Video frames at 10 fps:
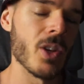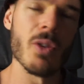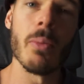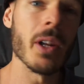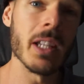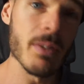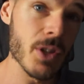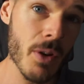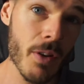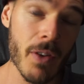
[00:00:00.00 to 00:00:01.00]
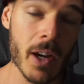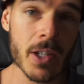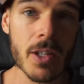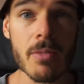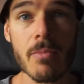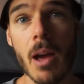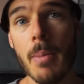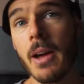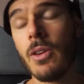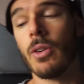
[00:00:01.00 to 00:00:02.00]
Because your body gives zero fucks
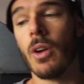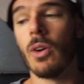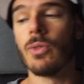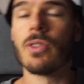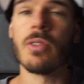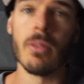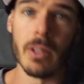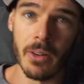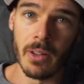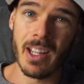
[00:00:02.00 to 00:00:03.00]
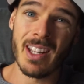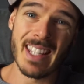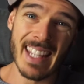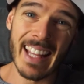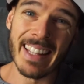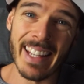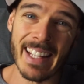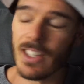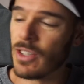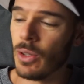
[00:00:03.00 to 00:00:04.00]
about your goals, literally, to get
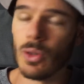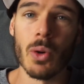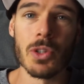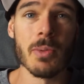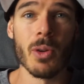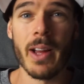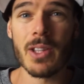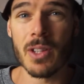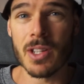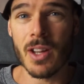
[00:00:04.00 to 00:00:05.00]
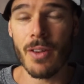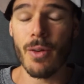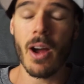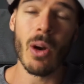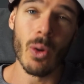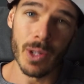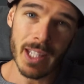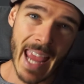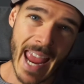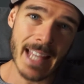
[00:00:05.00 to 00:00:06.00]
lean and to look awesome and all that sort of stuff, right? All
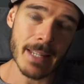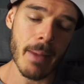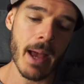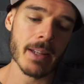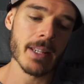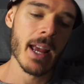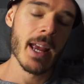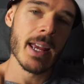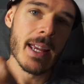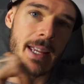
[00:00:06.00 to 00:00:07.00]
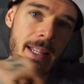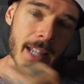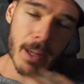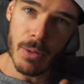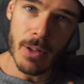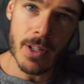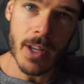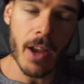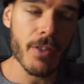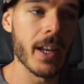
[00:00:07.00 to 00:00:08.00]
it cares about is keeping you
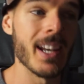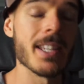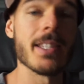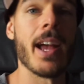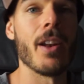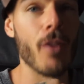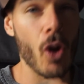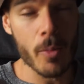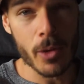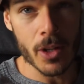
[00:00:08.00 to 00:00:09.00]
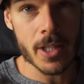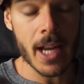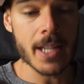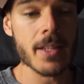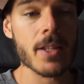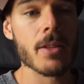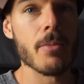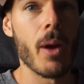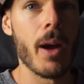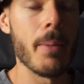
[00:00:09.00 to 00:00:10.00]
safe and in a state of homeostasis,
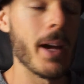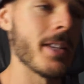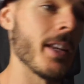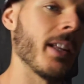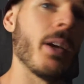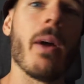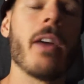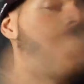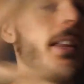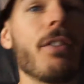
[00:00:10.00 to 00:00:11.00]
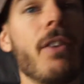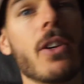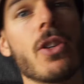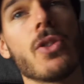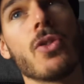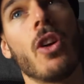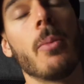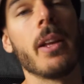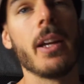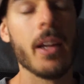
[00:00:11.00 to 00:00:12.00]
right? Basically, where everything functions
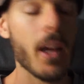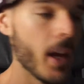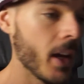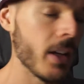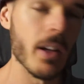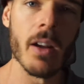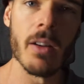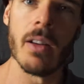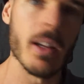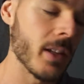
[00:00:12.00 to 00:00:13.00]
normally, you know,